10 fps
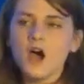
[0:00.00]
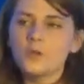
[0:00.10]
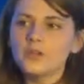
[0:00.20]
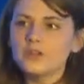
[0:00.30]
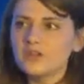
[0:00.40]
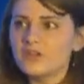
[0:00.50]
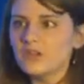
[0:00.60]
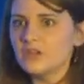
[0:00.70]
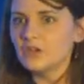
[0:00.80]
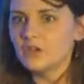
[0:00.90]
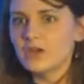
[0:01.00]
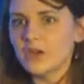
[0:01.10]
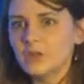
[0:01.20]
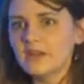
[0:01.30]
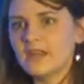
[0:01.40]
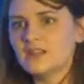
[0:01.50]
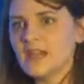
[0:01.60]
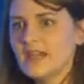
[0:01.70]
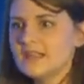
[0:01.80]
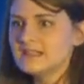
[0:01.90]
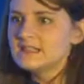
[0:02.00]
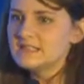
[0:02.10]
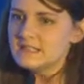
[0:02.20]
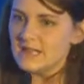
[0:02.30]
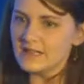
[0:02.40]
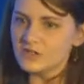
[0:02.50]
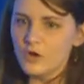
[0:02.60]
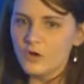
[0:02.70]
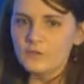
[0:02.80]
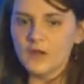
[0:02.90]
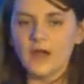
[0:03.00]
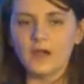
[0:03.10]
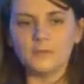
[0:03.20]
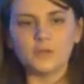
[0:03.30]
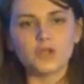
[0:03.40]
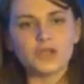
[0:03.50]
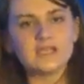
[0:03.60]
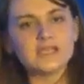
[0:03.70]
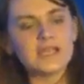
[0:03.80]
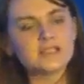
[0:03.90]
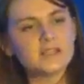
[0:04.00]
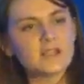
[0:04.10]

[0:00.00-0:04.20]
I wouldn't suggest that you use IP data instead of cookie data.